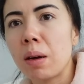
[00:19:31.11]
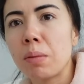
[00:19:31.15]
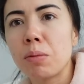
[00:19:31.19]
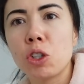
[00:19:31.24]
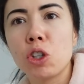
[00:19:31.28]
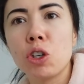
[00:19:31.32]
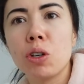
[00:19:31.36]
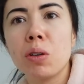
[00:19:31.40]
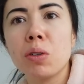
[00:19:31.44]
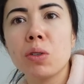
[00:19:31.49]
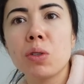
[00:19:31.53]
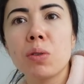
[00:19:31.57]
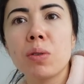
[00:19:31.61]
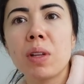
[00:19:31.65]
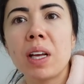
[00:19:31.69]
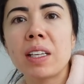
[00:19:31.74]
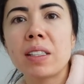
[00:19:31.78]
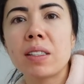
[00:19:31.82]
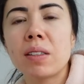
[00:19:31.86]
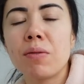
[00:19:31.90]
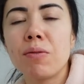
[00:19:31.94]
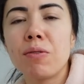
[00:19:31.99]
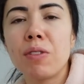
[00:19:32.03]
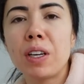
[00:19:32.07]
I'm sure I'll do
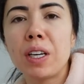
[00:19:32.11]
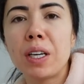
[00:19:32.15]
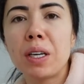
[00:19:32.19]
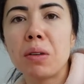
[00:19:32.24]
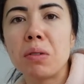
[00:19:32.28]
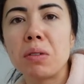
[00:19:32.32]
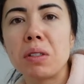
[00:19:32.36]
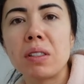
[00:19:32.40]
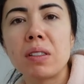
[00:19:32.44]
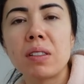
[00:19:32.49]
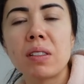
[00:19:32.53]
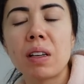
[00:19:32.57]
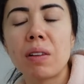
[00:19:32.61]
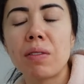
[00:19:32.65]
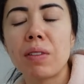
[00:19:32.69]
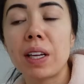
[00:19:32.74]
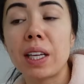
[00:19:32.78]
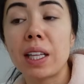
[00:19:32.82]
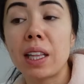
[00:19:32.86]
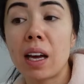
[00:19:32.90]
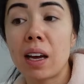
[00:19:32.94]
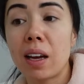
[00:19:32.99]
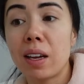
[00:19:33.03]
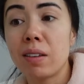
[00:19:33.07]
like some videos and stuff
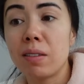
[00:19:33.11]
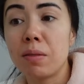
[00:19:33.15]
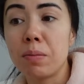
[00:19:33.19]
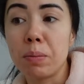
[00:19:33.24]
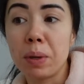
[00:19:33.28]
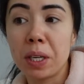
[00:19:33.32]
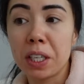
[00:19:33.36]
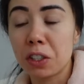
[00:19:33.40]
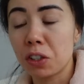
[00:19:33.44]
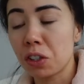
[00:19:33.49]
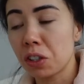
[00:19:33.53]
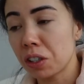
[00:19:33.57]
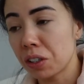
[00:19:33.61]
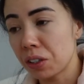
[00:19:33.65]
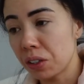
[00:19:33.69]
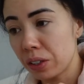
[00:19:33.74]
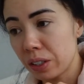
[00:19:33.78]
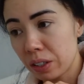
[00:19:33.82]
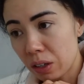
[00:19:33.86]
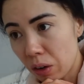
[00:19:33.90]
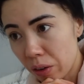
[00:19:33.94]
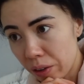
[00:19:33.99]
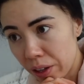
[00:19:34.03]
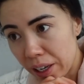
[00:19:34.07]
like that and
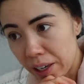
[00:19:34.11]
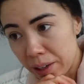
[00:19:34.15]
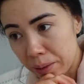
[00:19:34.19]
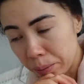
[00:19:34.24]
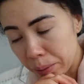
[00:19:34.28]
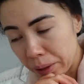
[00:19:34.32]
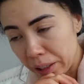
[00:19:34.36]
pictures and all that.